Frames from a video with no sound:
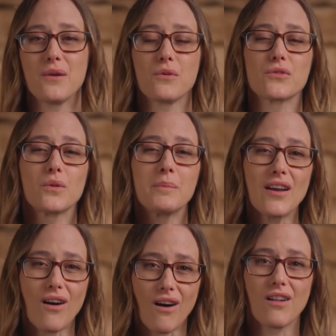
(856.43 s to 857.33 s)
which will
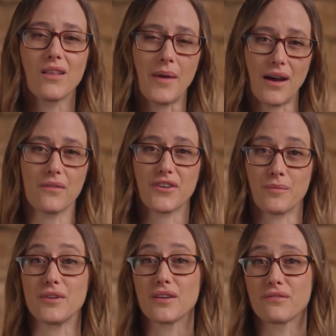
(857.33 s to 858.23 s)
be all about
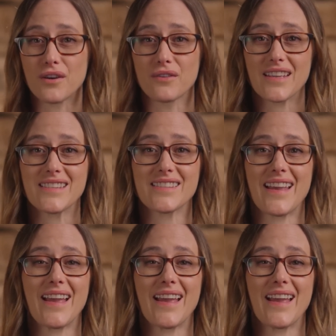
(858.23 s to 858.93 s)
therapeutic focus